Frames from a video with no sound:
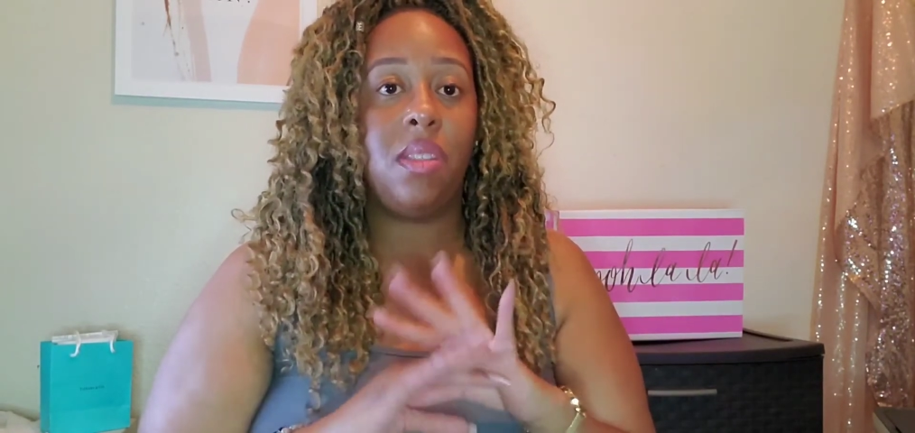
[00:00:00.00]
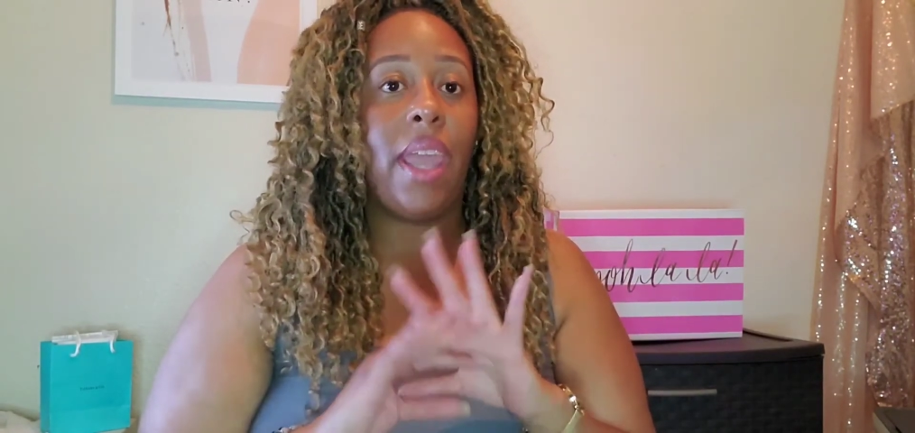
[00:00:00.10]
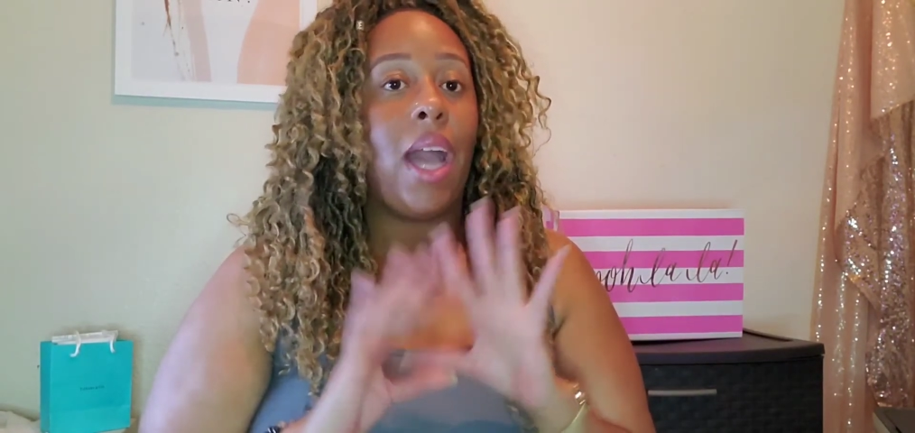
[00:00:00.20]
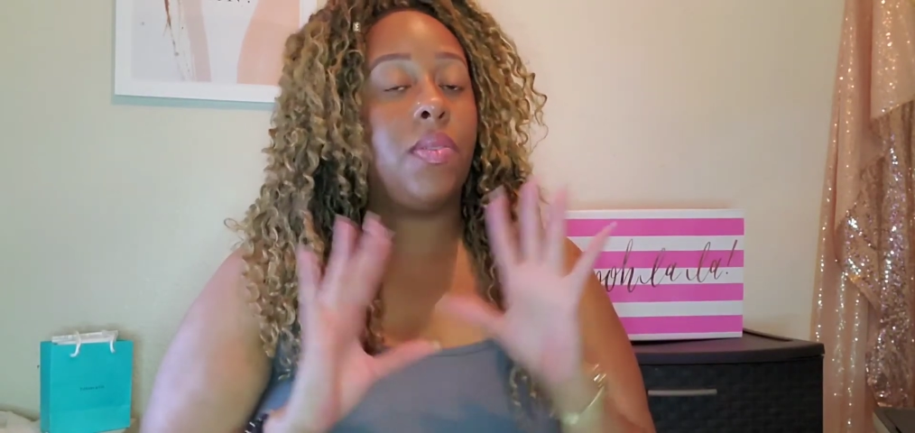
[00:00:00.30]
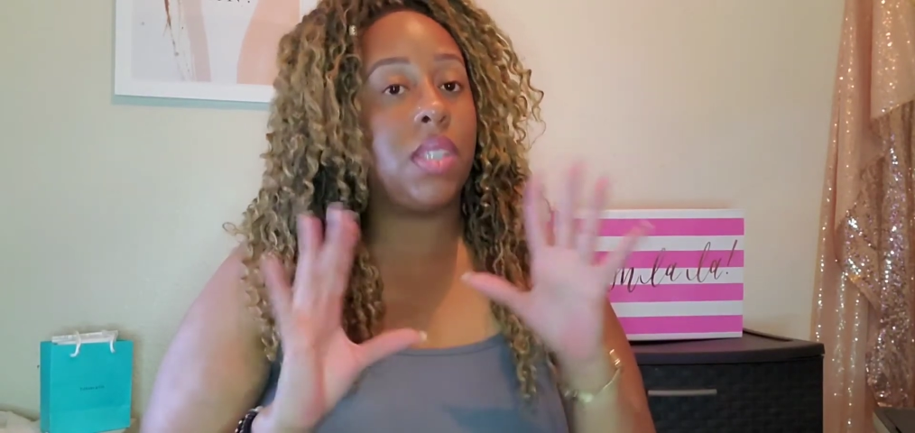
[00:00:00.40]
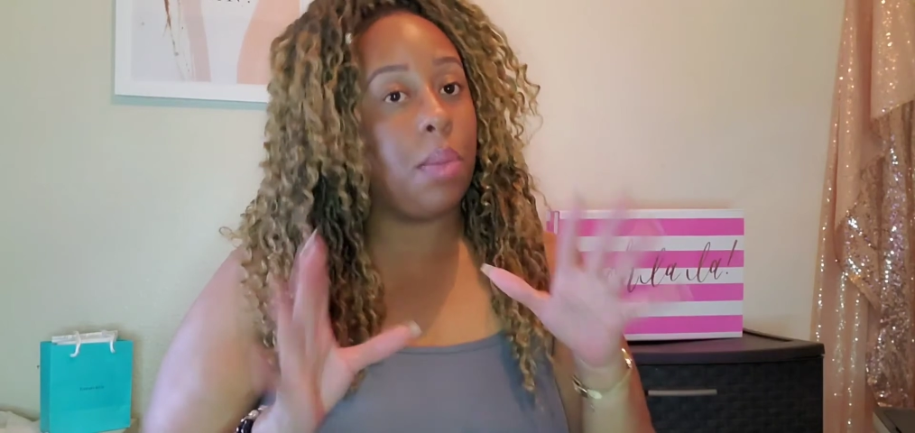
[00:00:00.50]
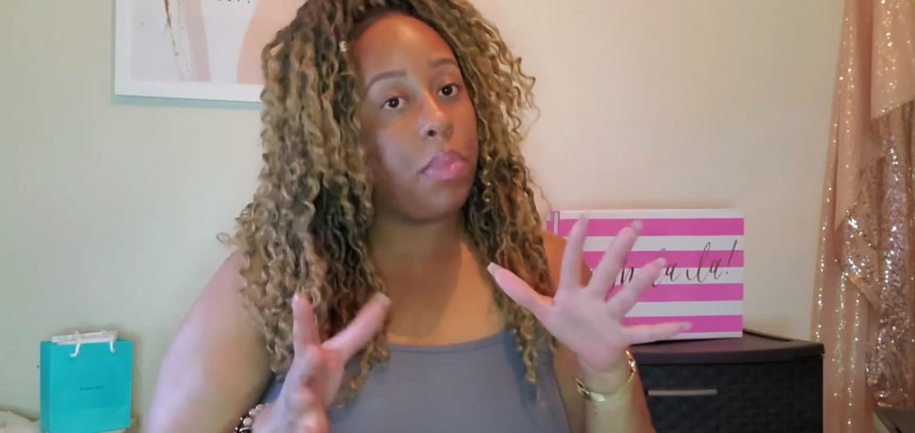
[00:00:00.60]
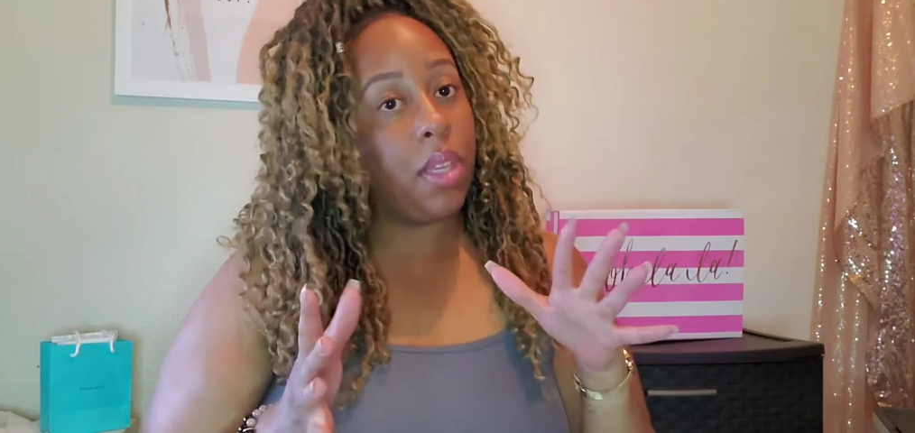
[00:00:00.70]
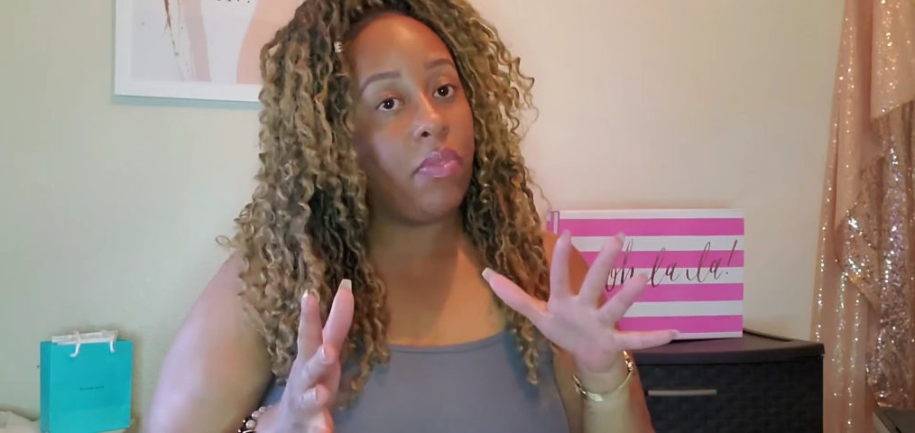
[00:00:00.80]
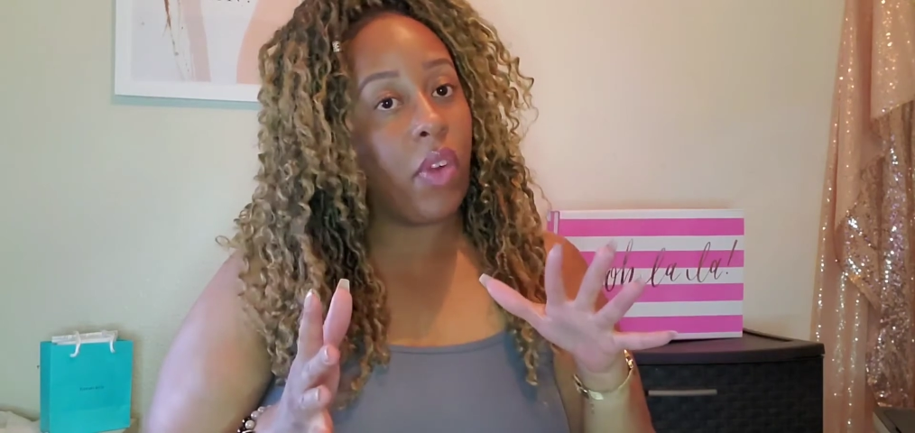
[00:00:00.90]
They have
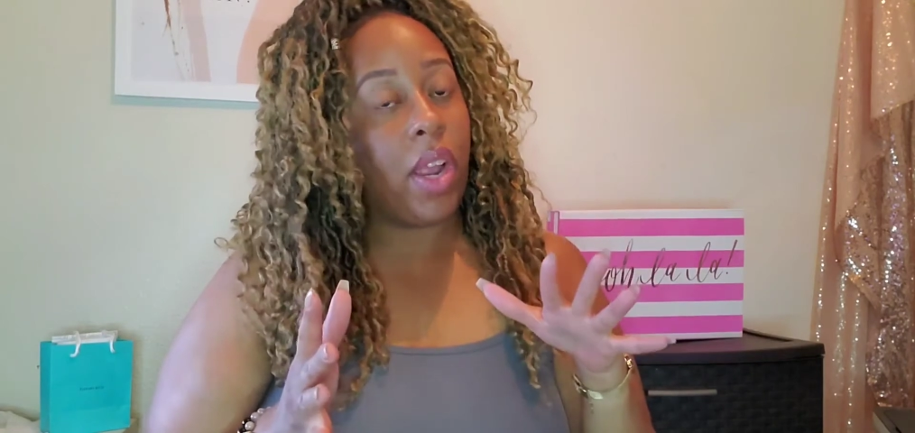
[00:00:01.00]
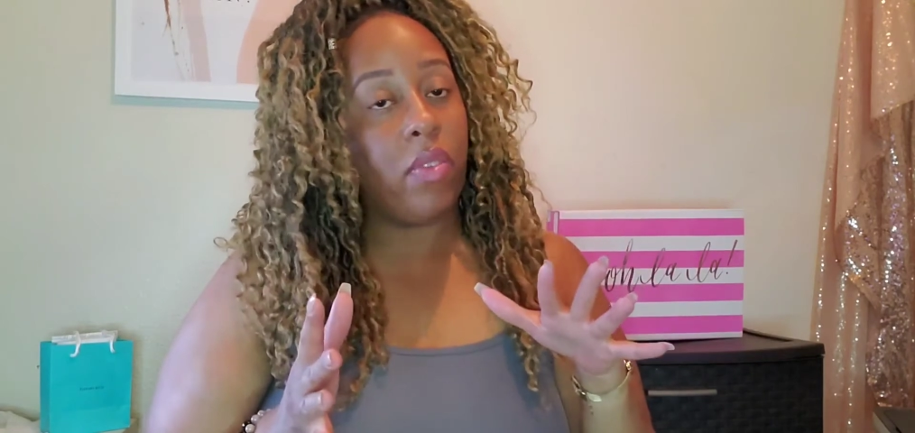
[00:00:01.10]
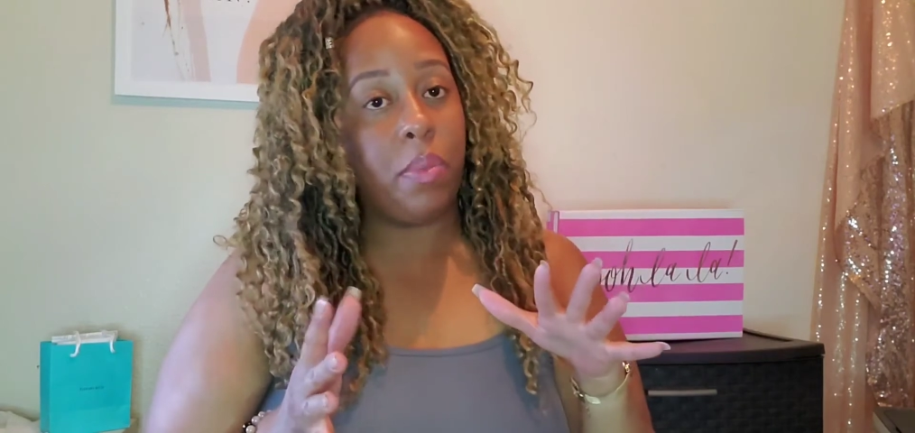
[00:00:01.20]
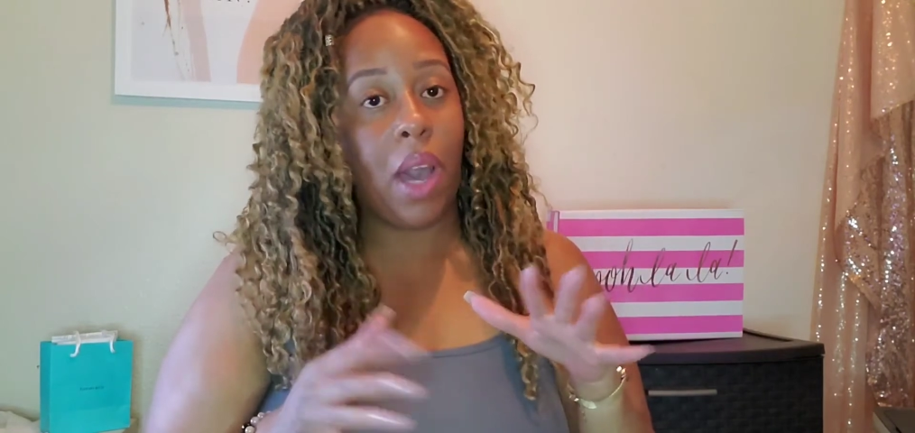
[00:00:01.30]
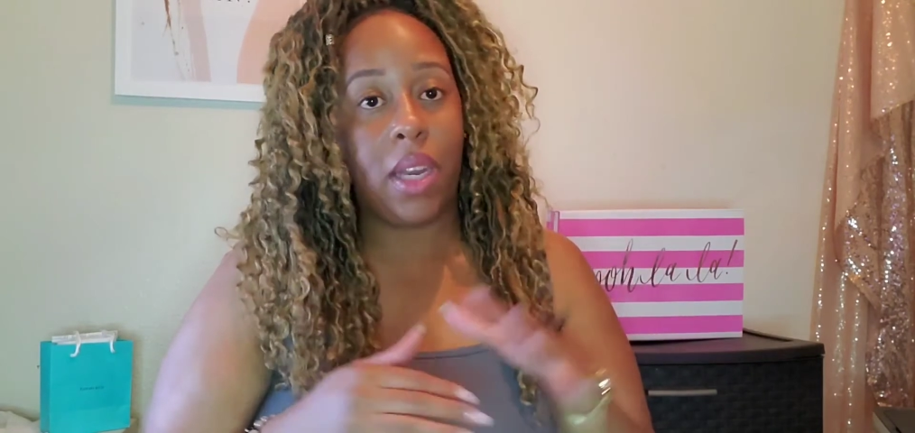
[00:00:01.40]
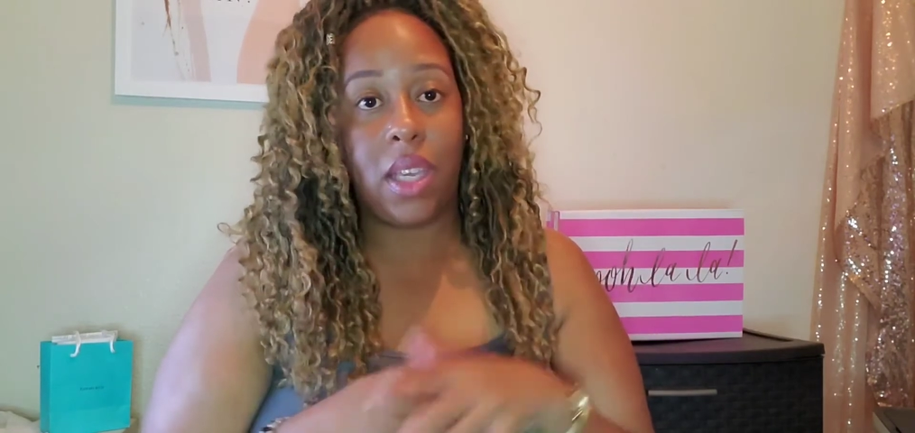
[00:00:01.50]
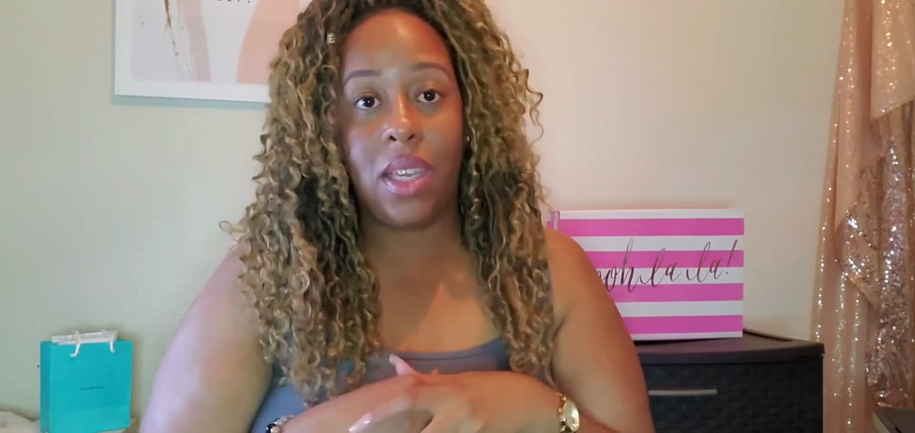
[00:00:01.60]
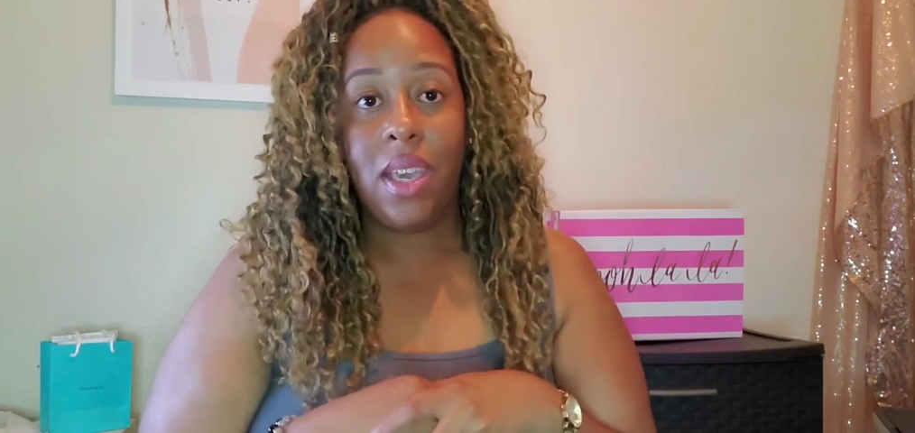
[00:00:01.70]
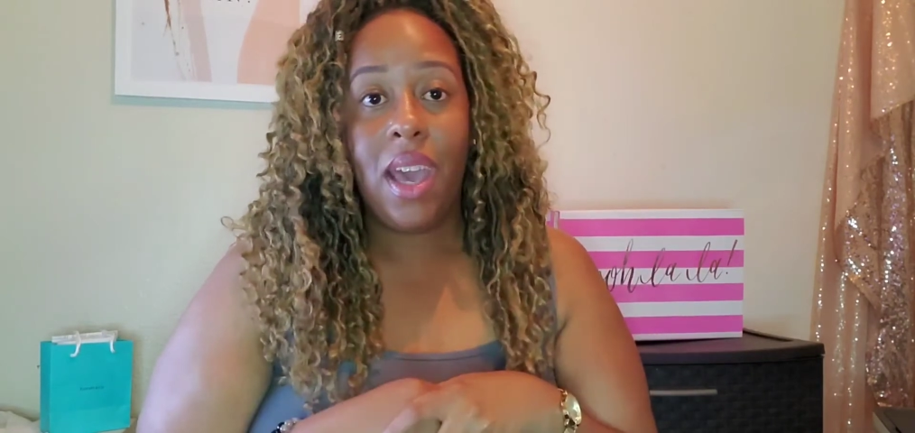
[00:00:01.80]
something for everybody.